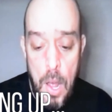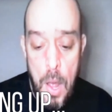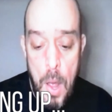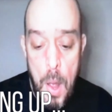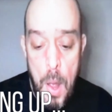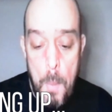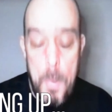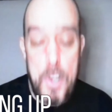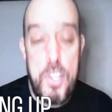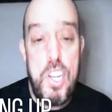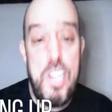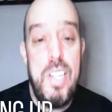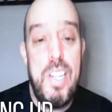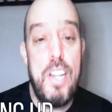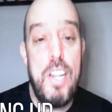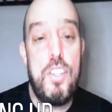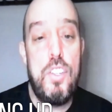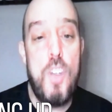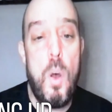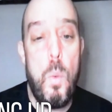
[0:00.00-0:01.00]
But she
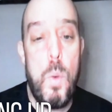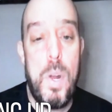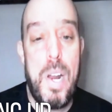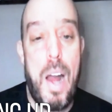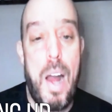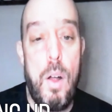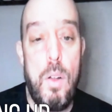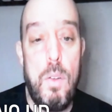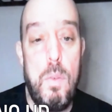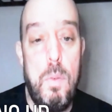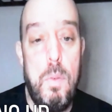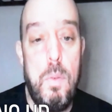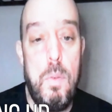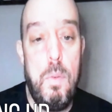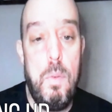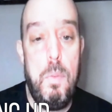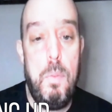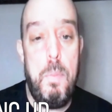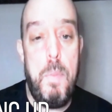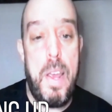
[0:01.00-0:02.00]
did so without
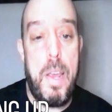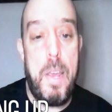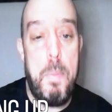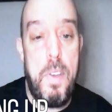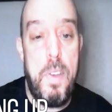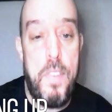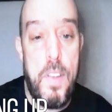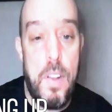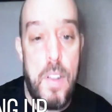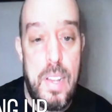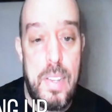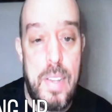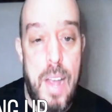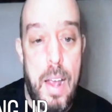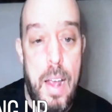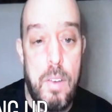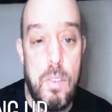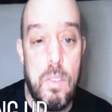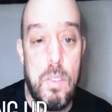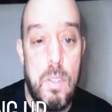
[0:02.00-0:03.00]
making me feel
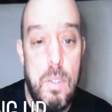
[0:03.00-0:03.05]
entitled.